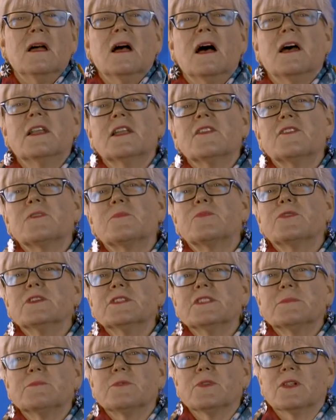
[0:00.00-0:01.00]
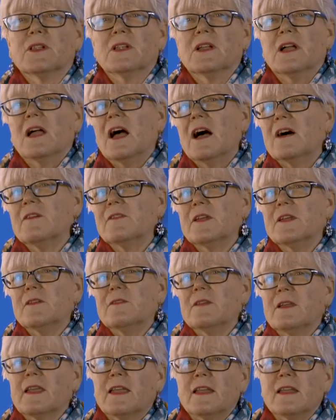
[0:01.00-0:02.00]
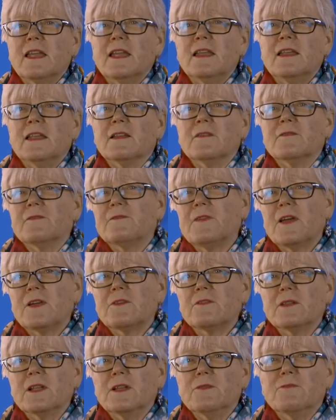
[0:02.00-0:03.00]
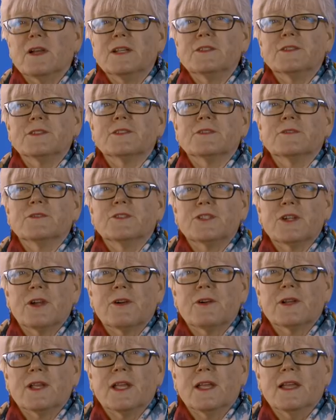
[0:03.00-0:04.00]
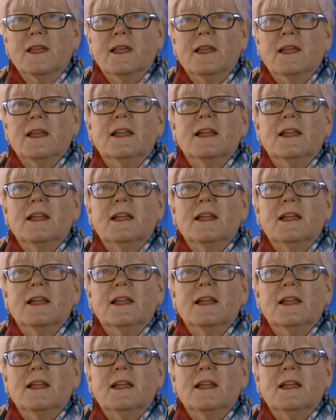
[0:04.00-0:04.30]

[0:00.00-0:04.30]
Another principle of a Canadian federally registered charity